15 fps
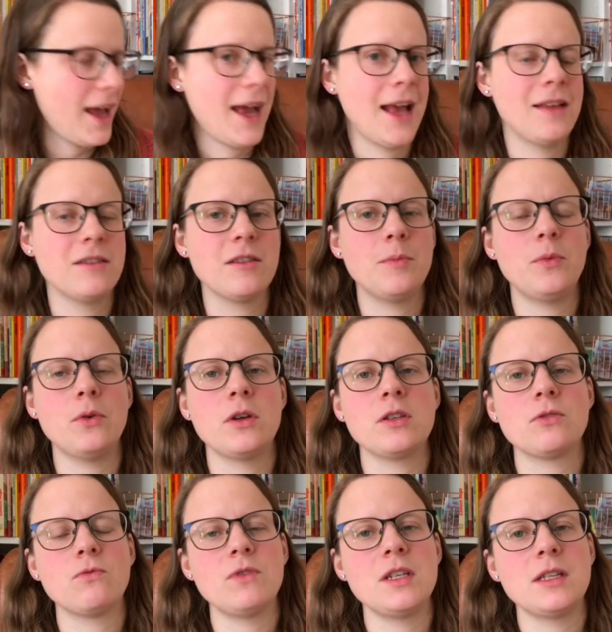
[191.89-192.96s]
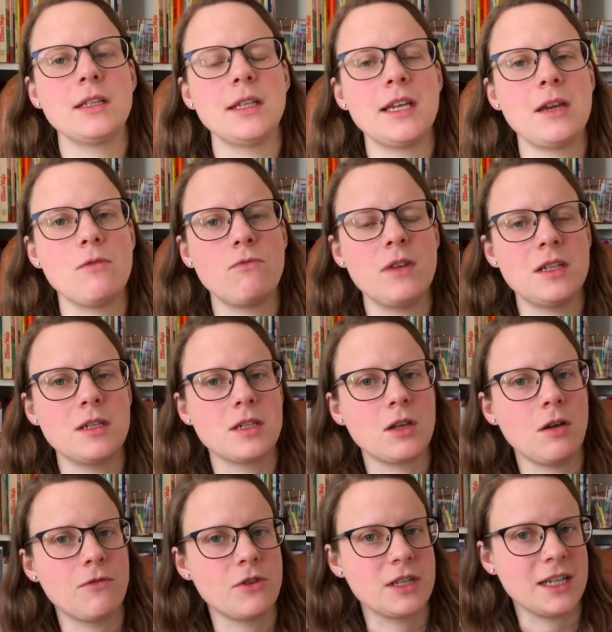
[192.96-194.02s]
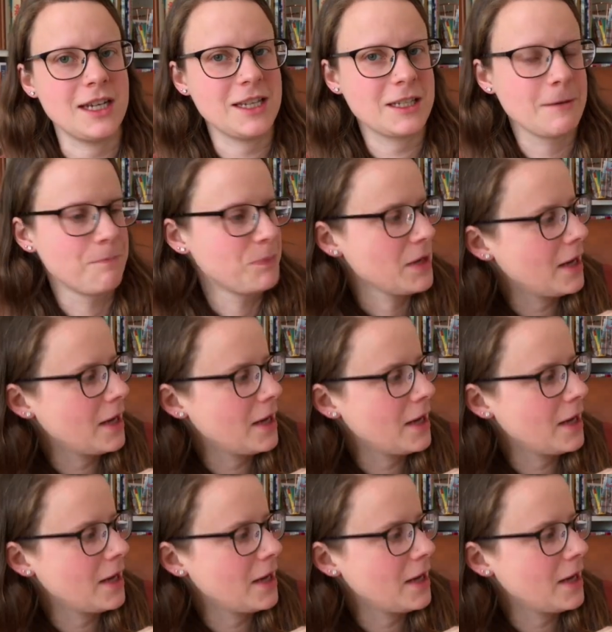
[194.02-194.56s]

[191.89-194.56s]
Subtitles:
and the boys recently rediscovered it.